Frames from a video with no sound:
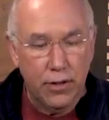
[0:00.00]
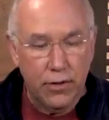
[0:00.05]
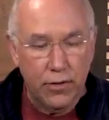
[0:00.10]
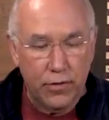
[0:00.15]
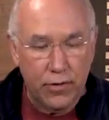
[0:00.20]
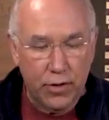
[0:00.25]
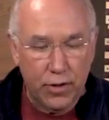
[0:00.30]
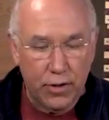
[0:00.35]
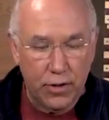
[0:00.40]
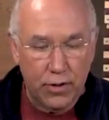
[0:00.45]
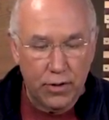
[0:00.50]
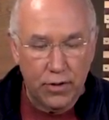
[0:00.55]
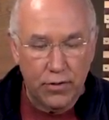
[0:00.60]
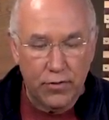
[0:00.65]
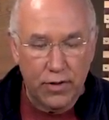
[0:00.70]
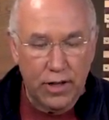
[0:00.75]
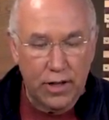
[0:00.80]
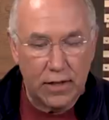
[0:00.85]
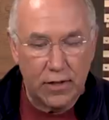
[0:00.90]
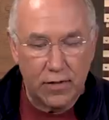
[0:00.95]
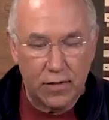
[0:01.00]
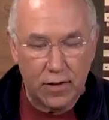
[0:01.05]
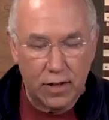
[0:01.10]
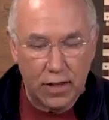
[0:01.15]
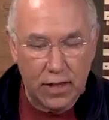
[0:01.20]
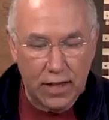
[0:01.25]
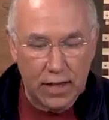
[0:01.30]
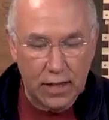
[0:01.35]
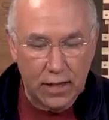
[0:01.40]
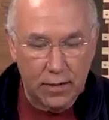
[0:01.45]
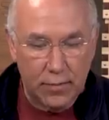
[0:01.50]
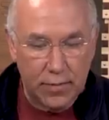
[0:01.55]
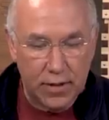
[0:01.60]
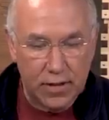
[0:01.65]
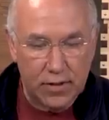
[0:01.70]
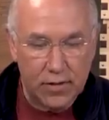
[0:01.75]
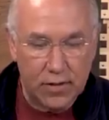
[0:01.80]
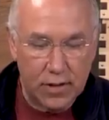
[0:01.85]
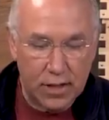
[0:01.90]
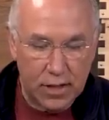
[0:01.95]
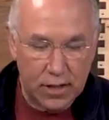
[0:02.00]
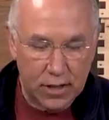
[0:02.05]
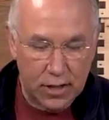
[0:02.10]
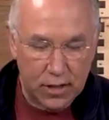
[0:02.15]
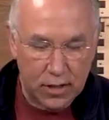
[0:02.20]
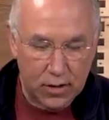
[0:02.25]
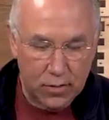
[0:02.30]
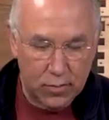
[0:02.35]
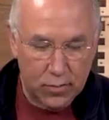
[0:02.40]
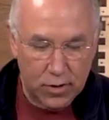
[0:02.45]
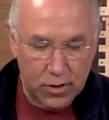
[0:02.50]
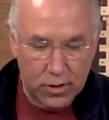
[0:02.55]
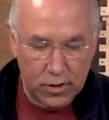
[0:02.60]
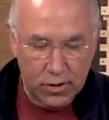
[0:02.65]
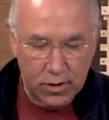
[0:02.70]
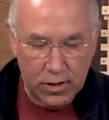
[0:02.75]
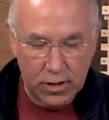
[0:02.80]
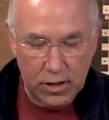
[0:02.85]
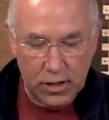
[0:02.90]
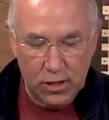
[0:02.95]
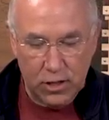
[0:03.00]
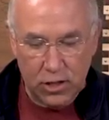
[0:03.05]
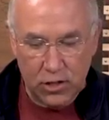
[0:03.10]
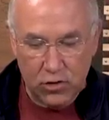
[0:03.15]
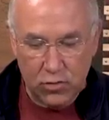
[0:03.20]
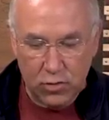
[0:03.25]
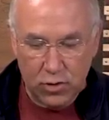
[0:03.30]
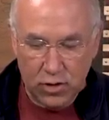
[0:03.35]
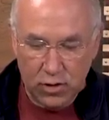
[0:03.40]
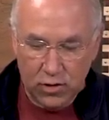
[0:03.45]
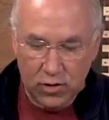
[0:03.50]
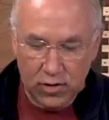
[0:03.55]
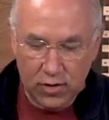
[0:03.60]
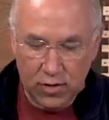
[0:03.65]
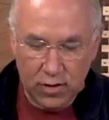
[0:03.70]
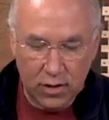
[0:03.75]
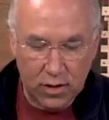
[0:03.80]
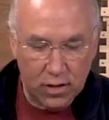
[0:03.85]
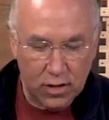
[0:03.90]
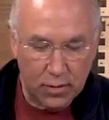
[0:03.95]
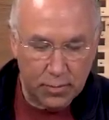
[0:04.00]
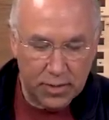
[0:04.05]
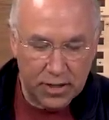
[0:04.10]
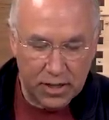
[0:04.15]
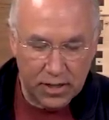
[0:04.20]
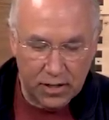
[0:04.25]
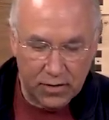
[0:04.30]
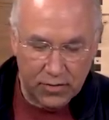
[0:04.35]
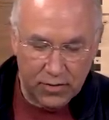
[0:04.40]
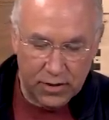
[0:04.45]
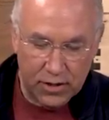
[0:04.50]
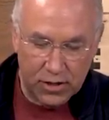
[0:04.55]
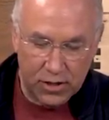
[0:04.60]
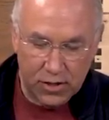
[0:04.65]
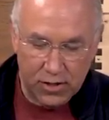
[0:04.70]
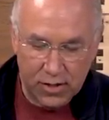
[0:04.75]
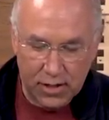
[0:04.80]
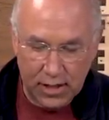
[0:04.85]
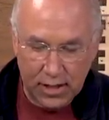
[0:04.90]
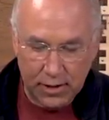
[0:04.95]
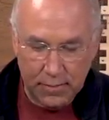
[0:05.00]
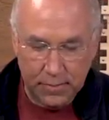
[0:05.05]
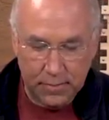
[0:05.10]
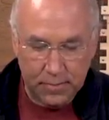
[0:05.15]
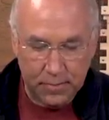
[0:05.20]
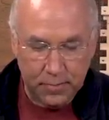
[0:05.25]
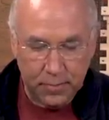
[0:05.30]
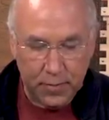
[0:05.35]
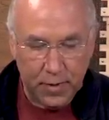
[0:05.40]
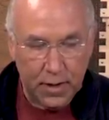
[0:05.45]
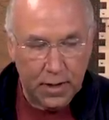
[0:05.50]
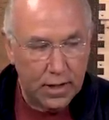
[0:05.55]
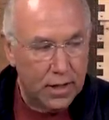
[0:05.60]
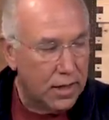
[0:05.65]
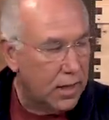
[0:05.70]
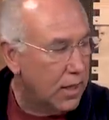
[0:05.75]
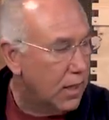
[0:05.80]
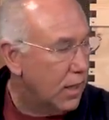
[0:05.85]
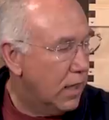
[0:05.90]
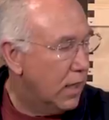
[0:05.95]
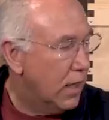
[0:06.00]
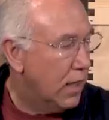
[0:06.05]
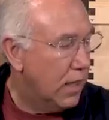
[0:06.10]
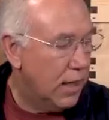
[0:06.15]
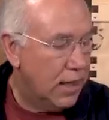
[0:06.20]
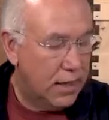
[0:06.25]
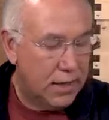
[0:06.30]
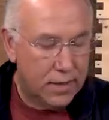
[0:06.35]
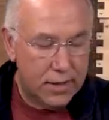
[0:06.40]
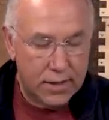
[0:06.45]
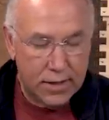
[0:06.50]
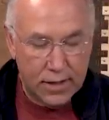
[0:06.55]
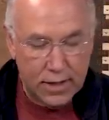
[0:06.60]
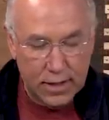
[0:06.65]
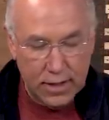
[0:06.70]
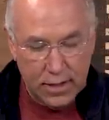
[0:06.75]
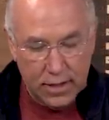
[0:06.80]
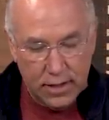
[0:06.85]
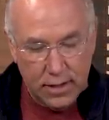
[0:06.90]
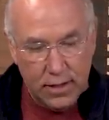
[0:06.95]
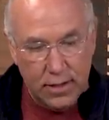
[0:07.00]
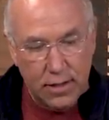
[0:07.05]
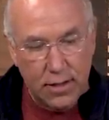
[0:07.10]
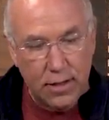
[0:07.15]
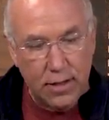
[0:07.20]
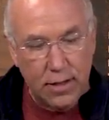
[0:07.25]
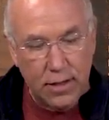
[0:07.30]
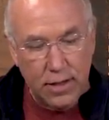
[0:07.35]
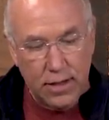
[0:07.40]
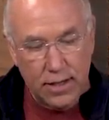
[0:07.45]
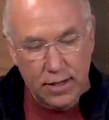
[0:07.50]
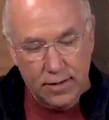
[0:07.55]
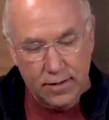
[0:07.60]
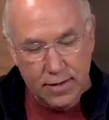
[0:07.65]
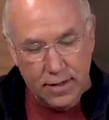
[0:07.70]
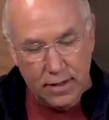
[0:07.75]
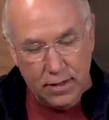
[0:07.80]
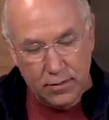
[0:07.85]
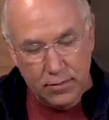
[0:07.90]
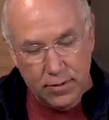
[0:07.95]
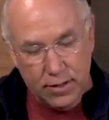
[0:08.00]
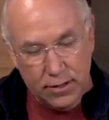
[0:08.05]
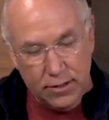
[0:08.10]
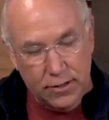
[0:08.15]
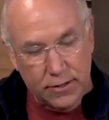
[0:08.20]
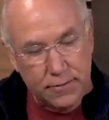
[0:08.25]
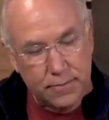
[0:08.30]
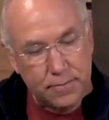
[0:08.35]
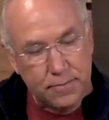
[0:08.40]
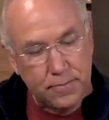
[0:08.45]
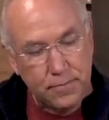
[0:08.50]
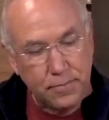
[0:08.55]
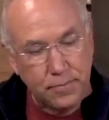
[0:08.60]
So if that doesn't line up, it's not the end of the world. It just reduces a little bit of the efficiency. And uh, that's that question.